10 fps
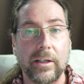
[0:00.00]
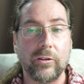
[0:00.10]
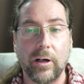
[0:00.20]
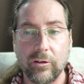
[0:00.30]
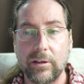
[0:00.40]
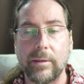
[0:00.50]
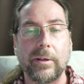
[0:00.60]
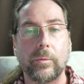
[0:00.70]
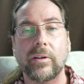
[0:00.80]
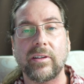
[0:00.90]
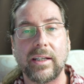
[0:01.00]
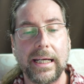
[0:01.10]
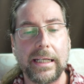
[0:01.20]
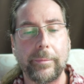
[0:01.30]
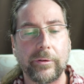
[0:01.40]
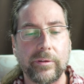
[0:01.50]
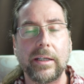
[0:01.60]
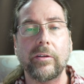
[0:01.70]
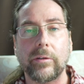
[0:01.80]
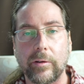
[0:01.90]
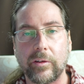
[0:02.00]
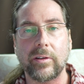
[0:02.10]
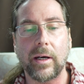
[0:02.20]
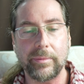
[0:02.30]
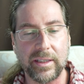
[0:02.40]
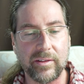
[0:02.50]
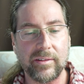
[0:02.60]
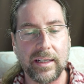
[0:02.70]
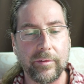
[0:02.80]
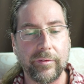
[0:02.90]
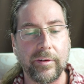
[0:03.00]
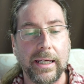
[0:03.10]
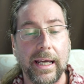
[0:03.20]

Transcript: Charge limit was at 80%, so it stopped itself,